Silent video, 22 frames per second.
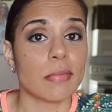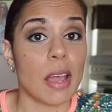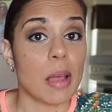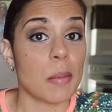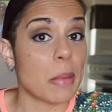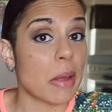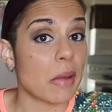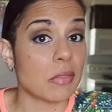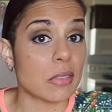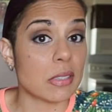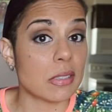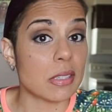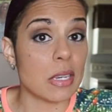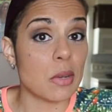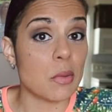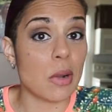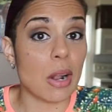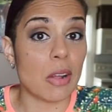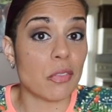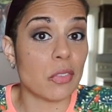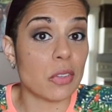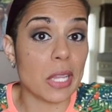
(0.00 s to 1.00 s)
I'm gonna have to see
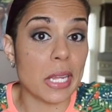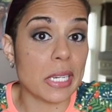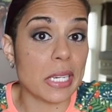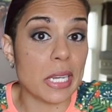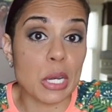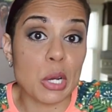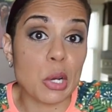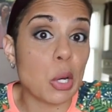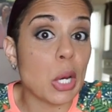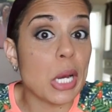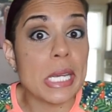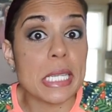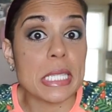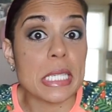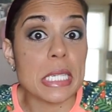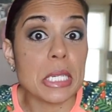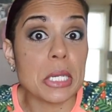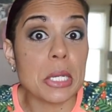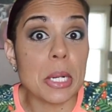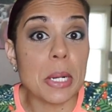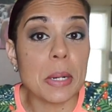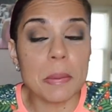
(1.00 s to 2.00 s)
when I feel like getting
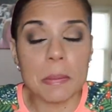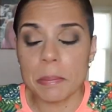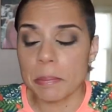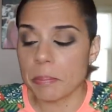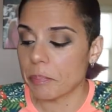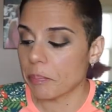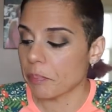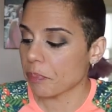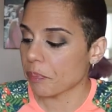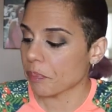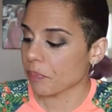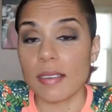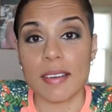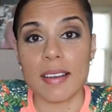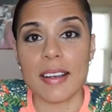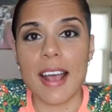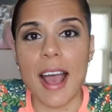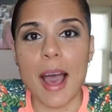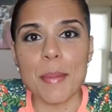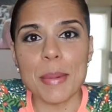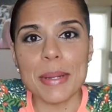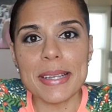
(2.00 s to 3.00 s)
crazy, you know?
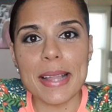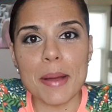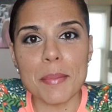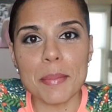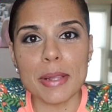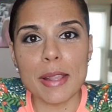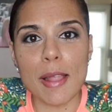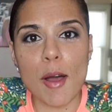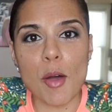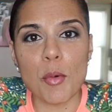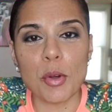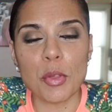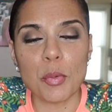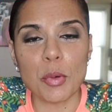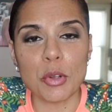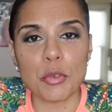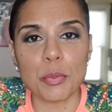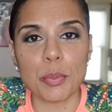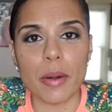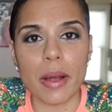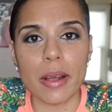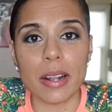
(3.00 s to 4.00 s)
Comment down below with
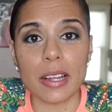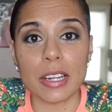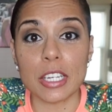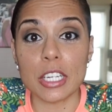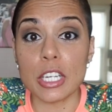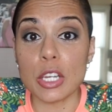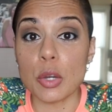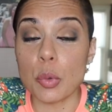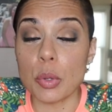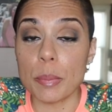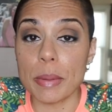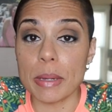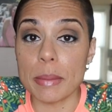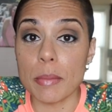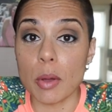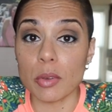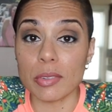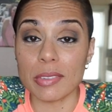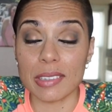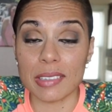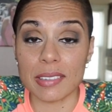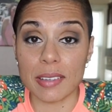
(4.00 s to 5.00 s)
which product you would be
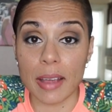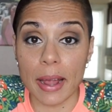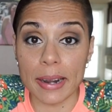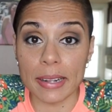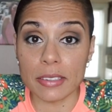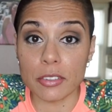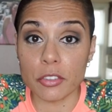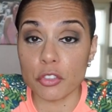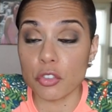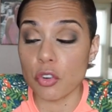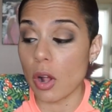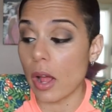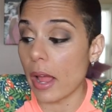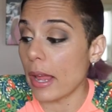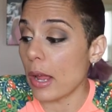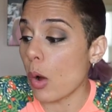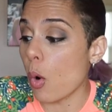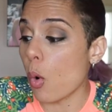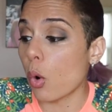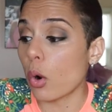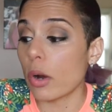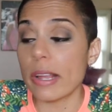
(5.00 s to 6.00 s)
most excited to
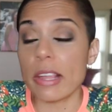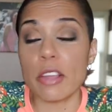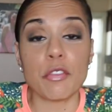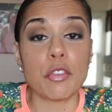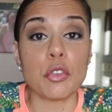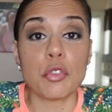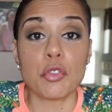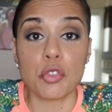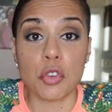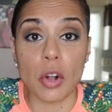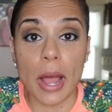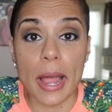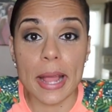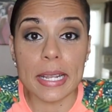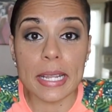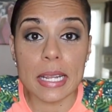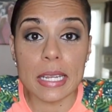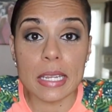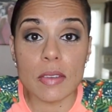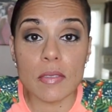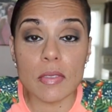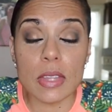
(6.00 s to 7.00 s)
try, or if you've tried
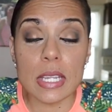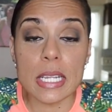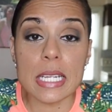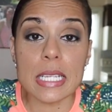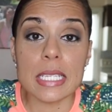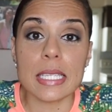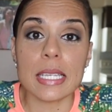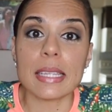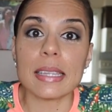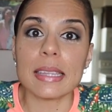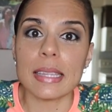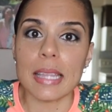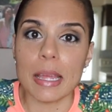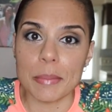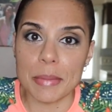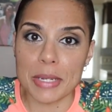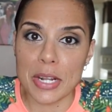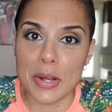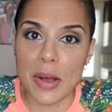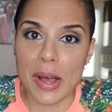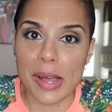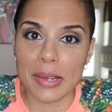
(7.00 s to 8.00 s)
any of these, let
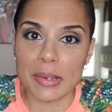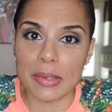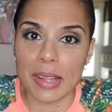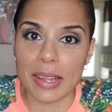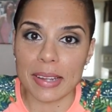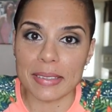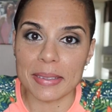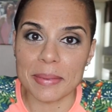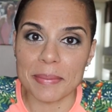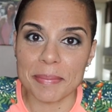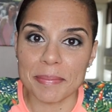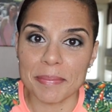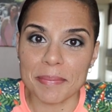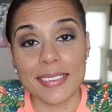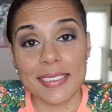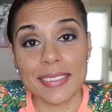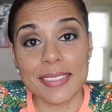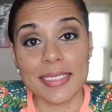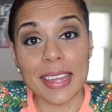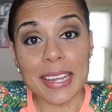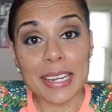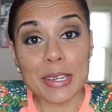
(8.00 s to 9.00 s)
me know how you like them.
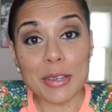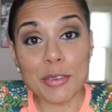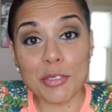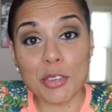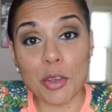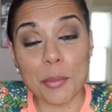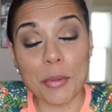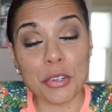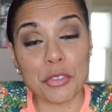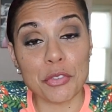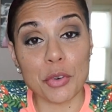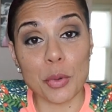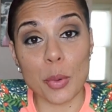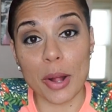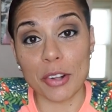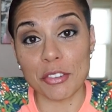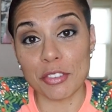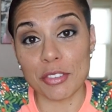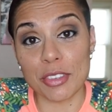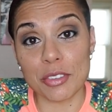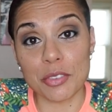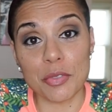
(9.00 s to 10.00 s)
Thank you so much for
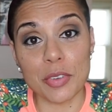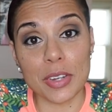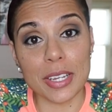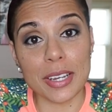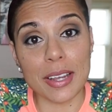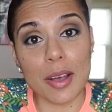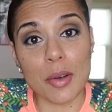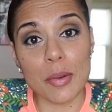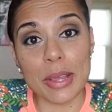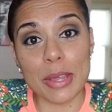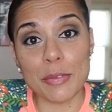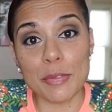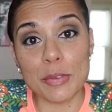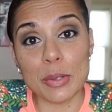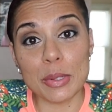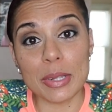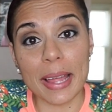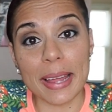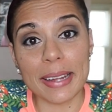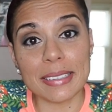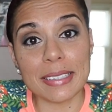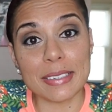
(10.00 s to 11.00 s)
watching this video. If
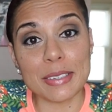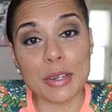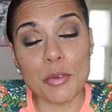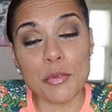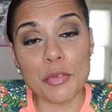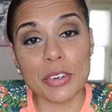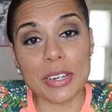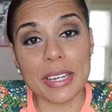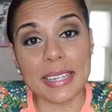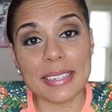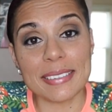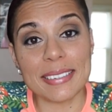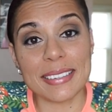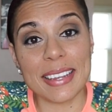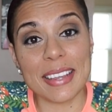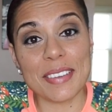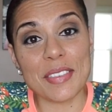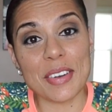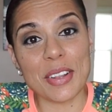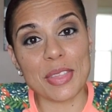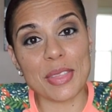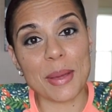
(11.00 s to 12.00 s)
you liked it, don't forget to
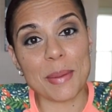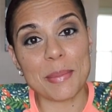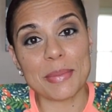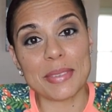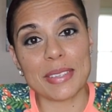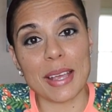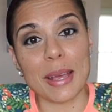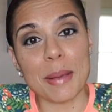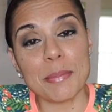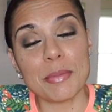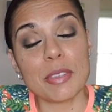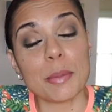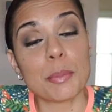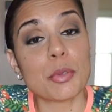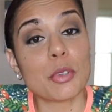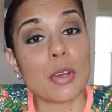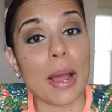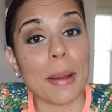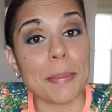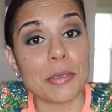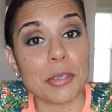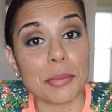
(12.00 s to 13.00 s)
give it a thumbs up,
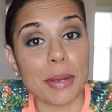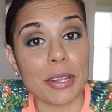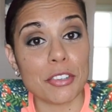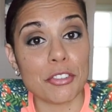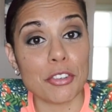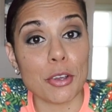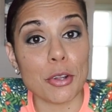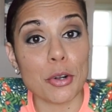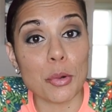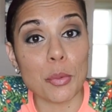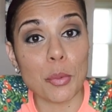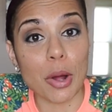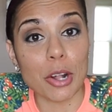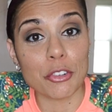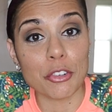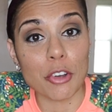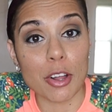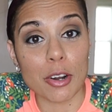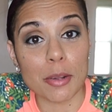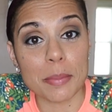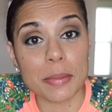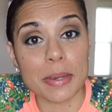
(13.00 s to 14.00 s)
subscribe to my channel,
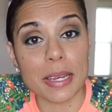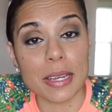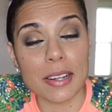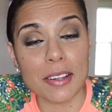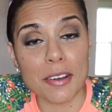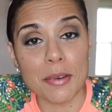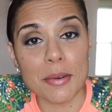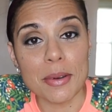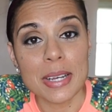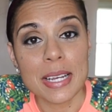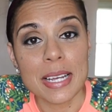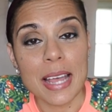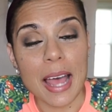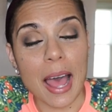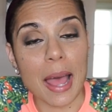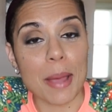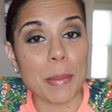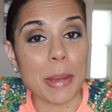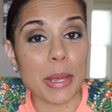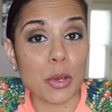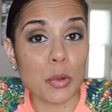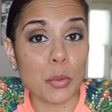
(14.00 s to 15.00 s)
Watch Autumn Keto.
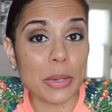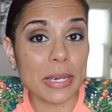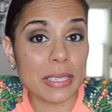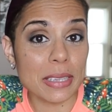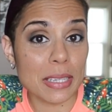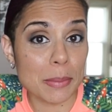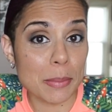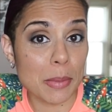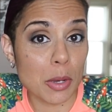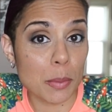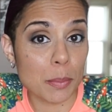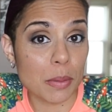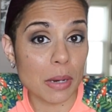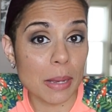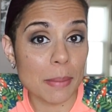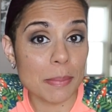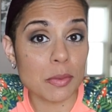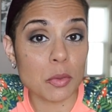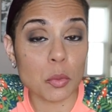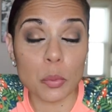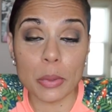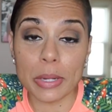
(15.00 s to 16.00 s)
I make weekly meal
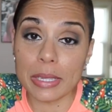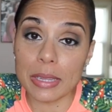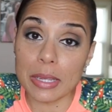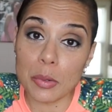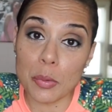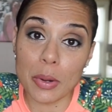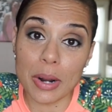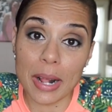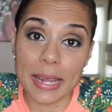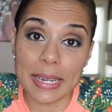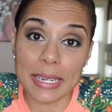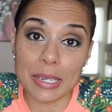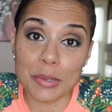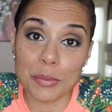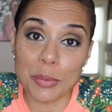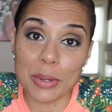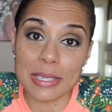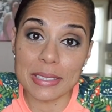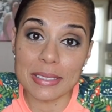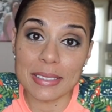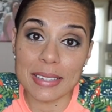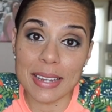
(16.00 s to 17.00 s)
preps, weekly What I Eat
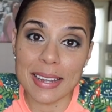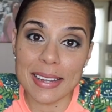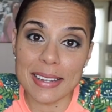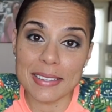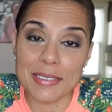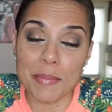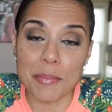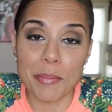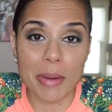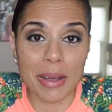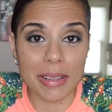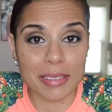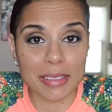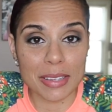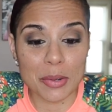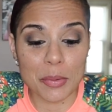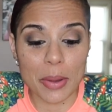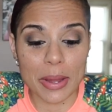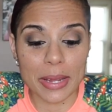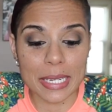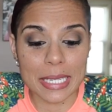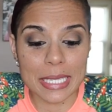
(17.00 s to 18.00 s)
Wednesdays,
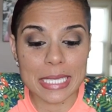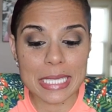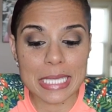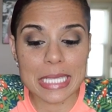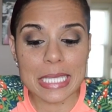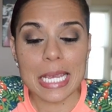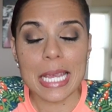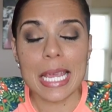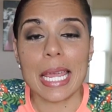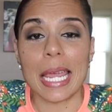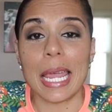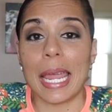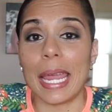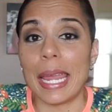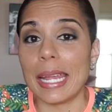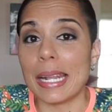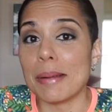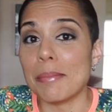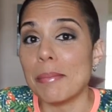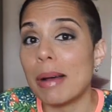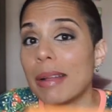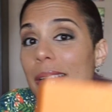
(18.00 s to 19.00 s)
monthly weigh-ins,
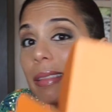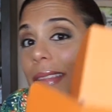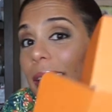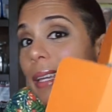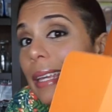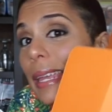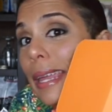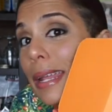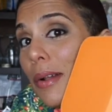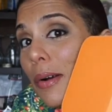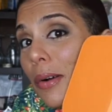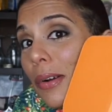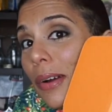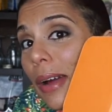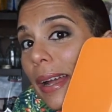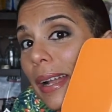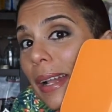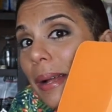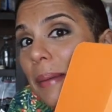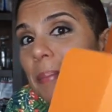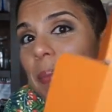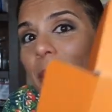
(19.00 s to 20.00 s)
and a monthly Keto
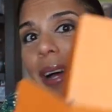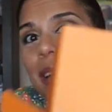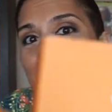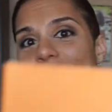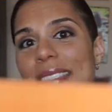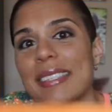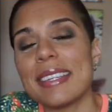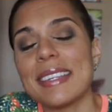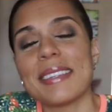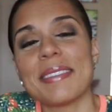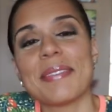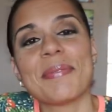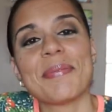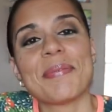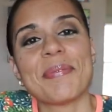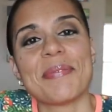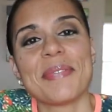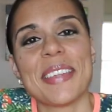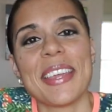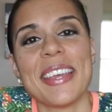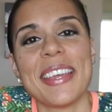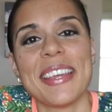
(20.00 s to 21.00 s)
Crate unboxing.
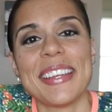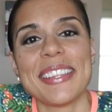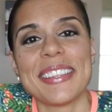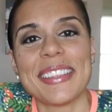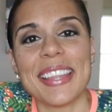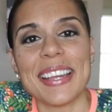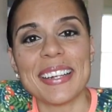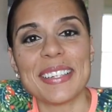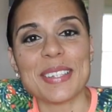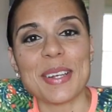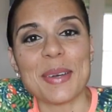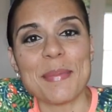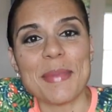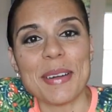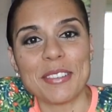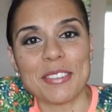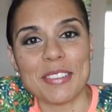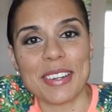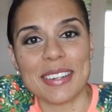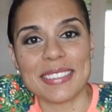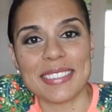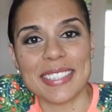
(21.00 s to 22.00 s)
Thanks so
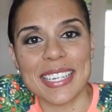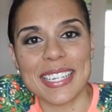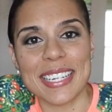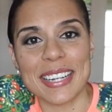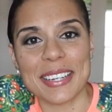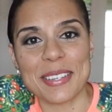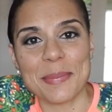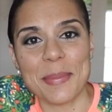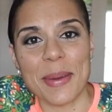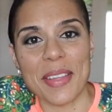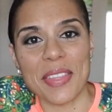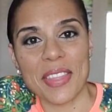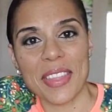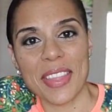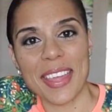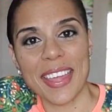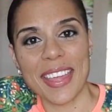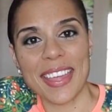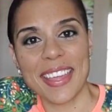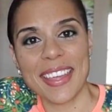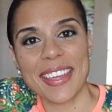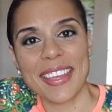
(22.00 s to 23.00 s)
much, and I'll see you next month.